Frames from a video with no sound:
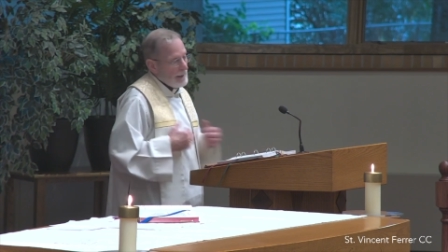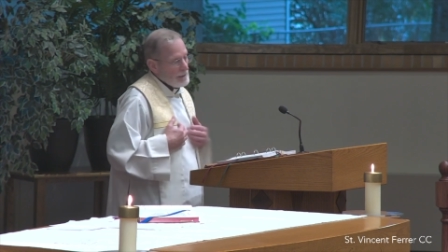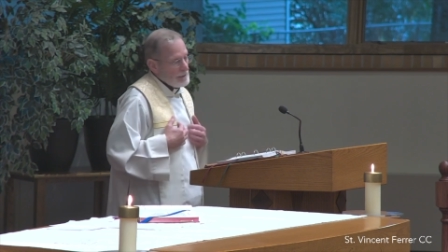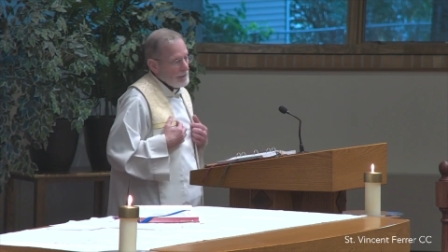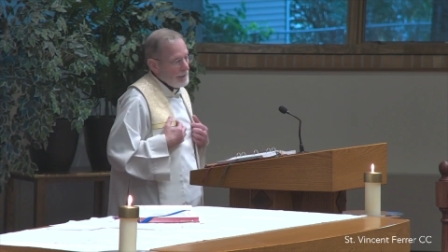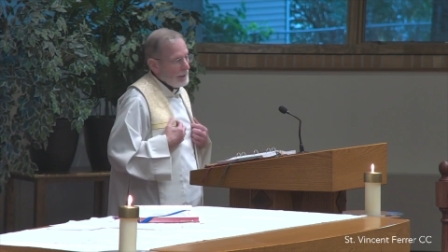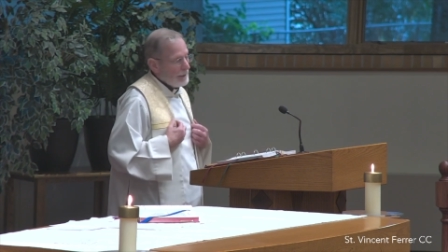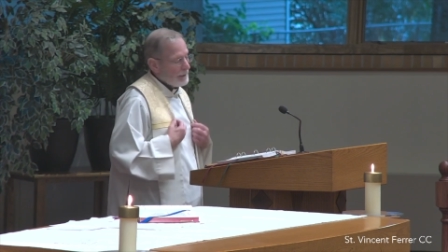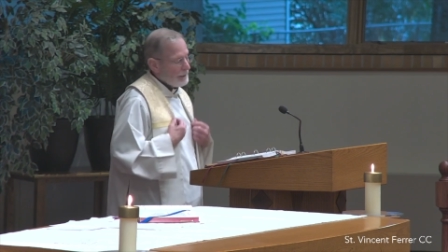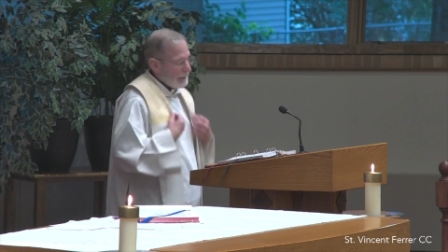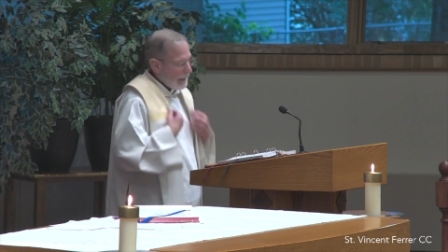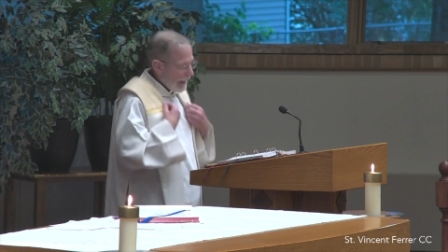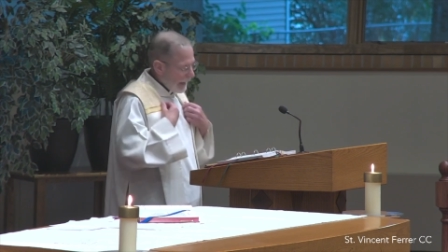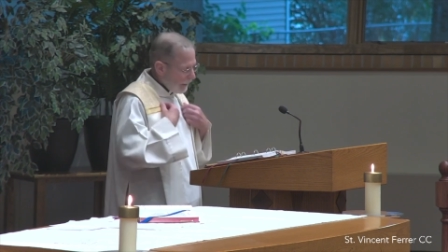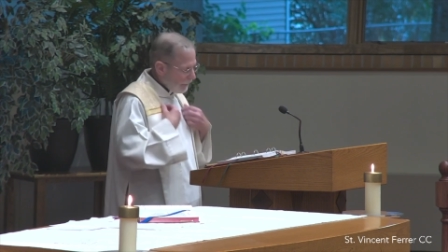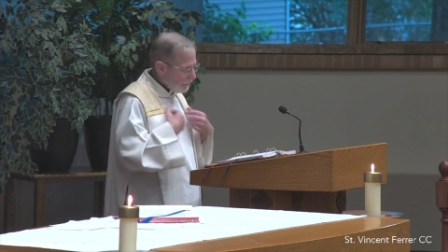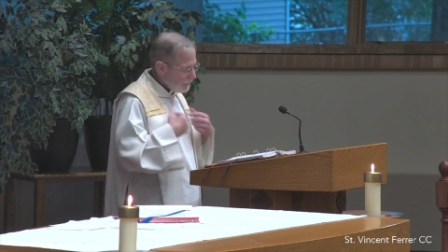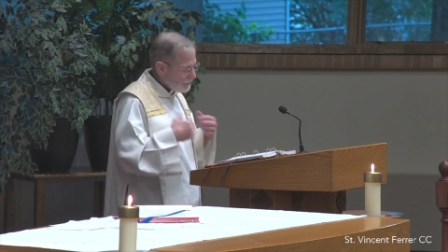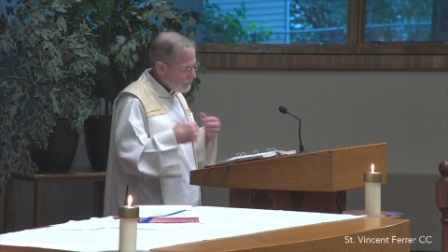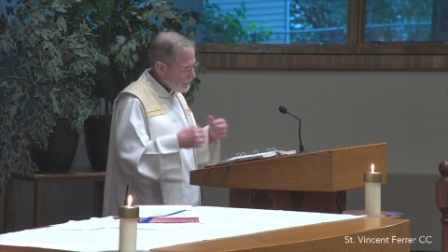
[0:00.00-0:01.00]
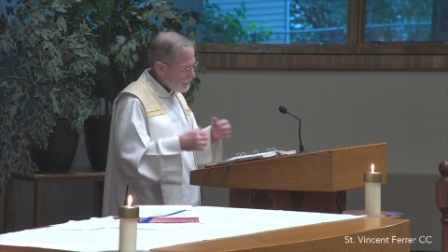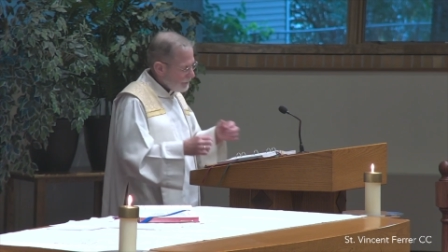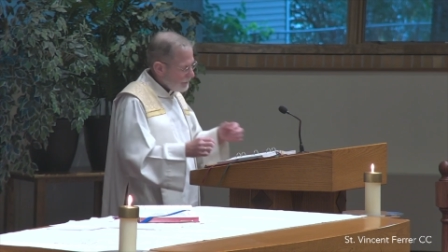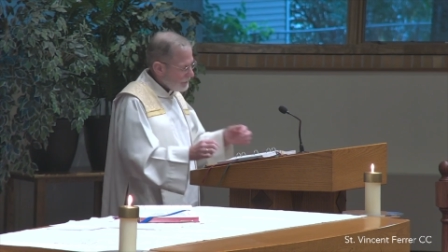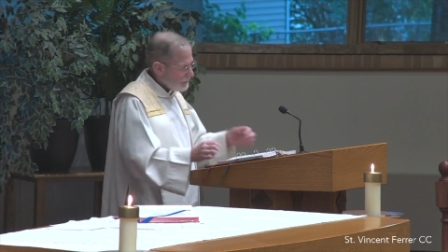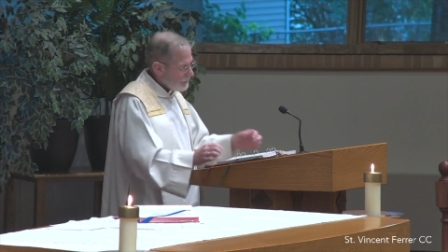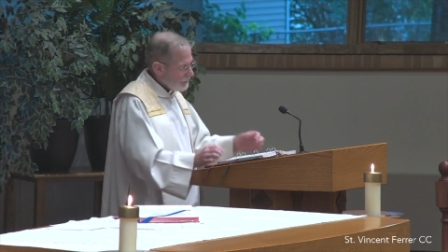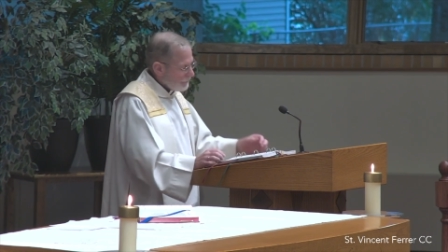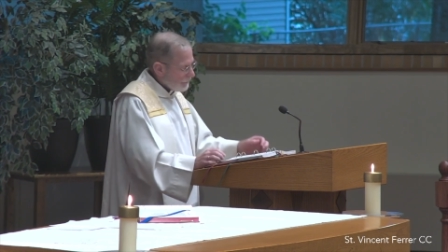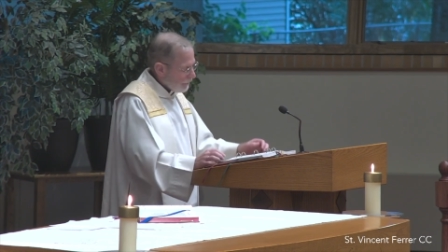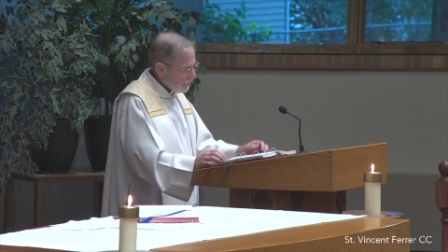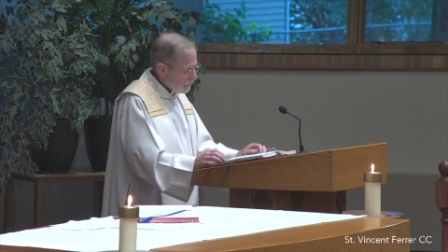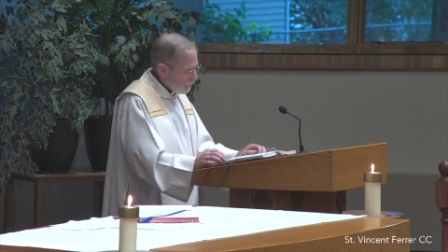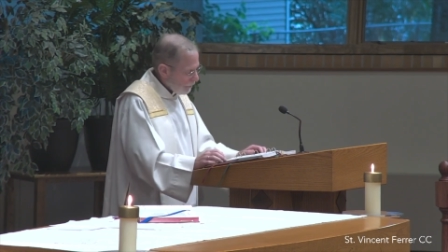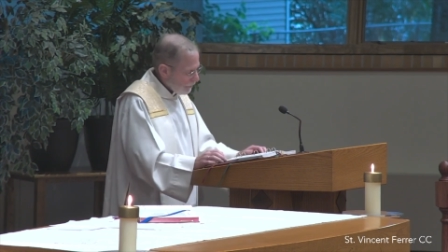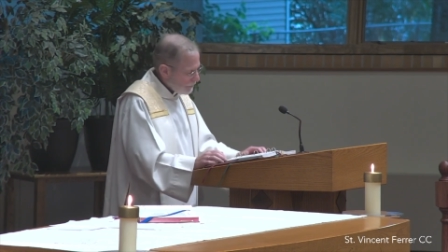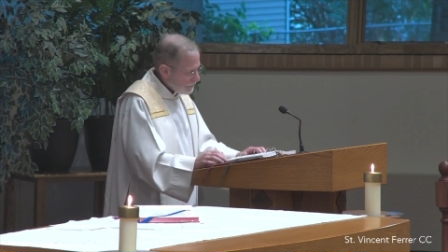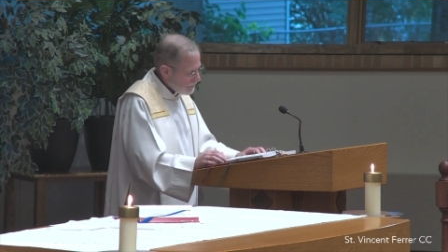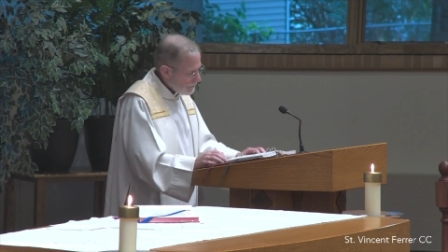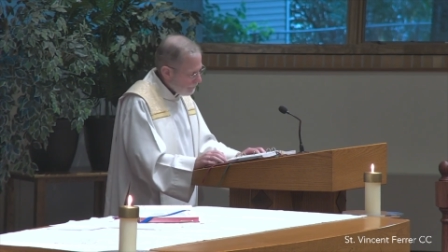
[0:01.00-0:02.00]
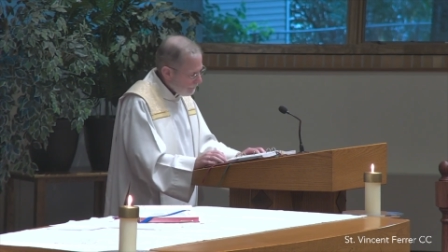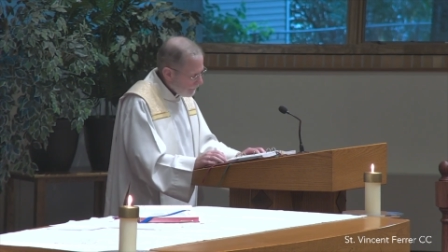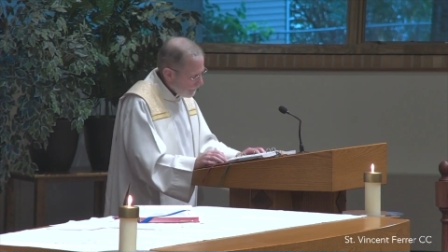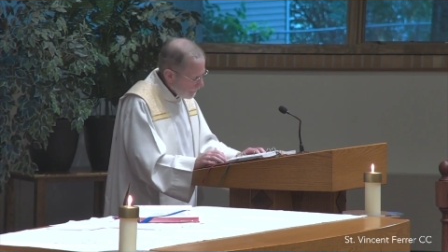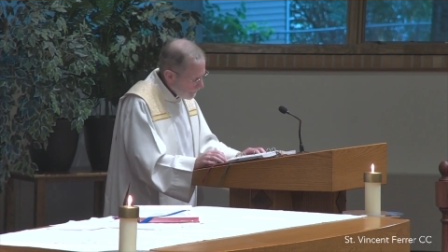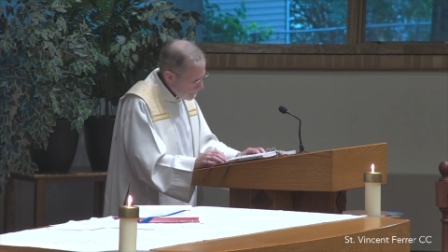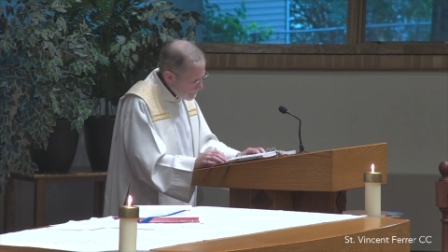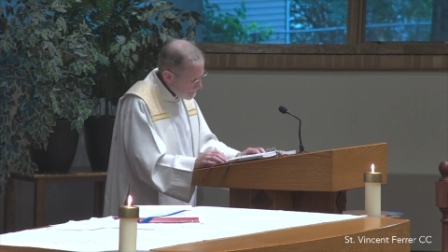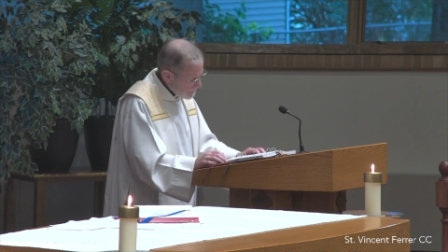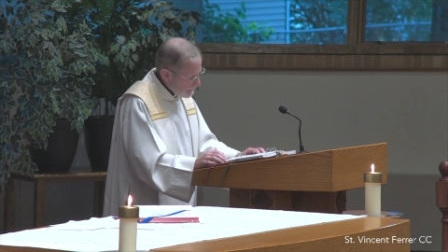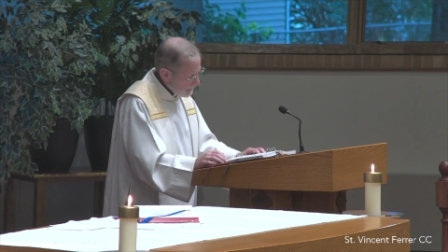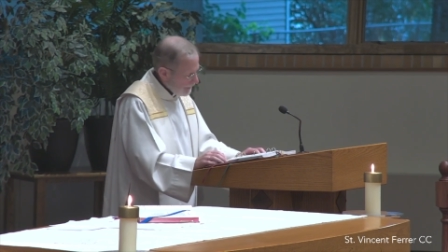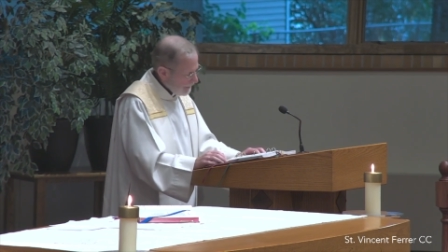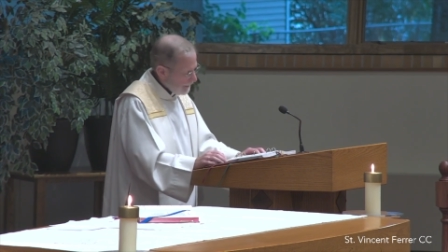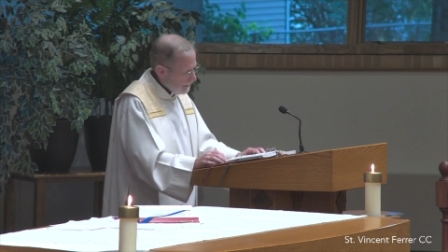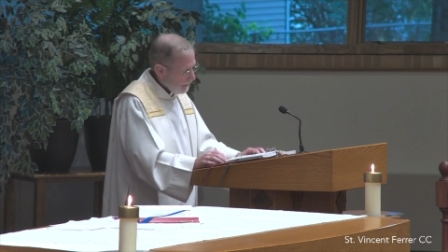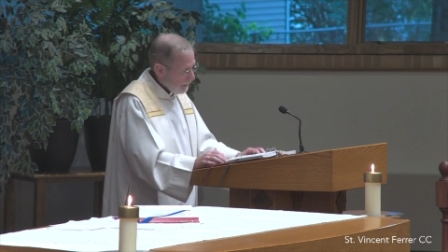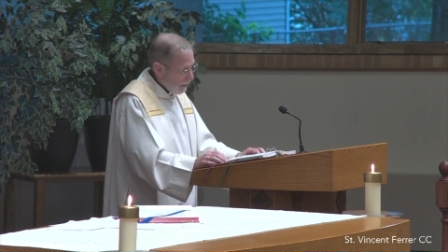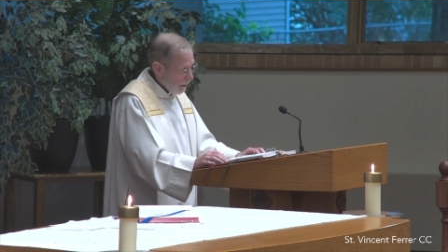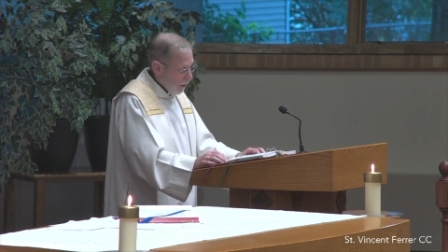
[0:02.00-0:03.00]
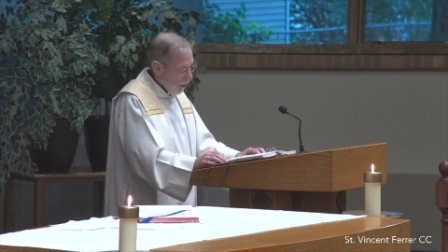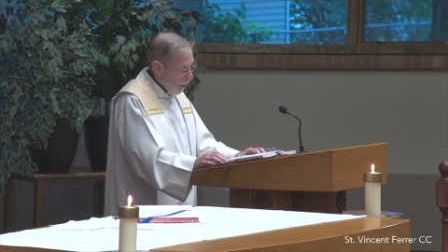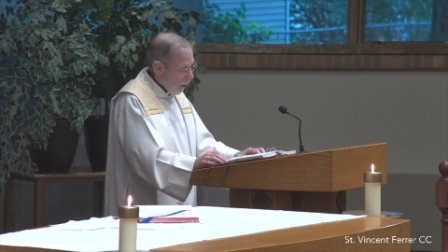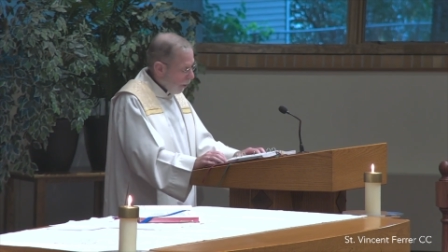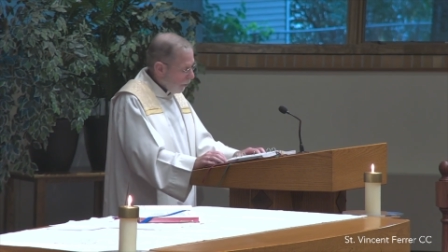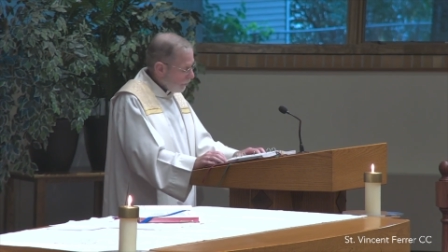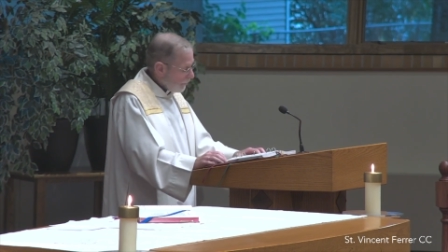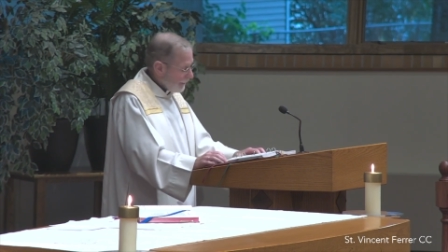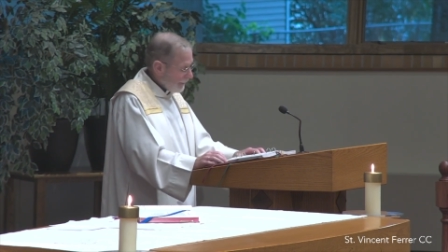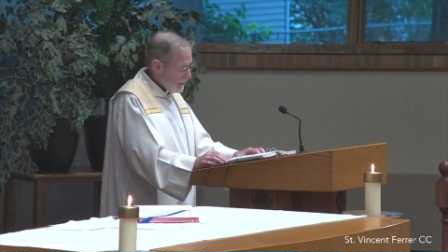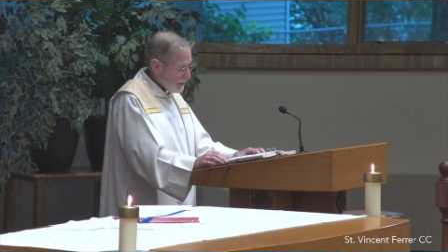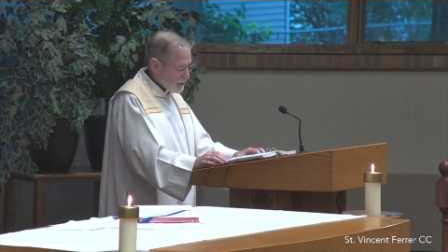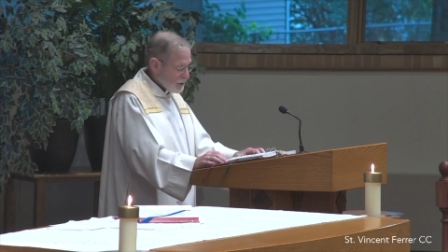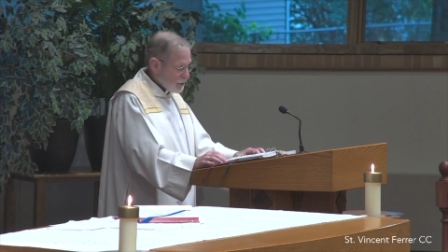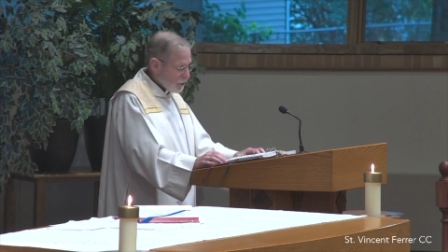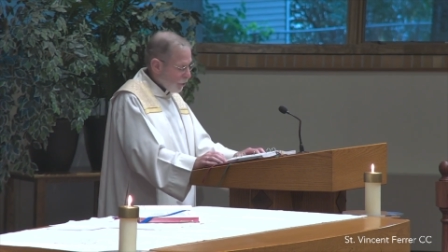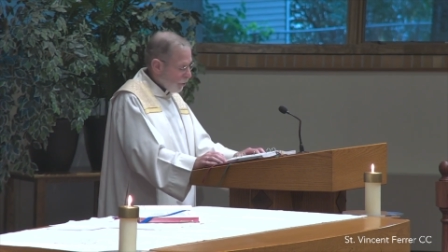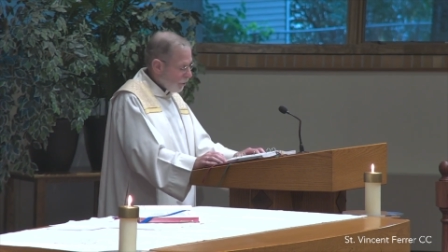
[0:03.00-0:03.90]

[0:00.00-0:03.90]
as he acknowledges the Lord's mercy. Only a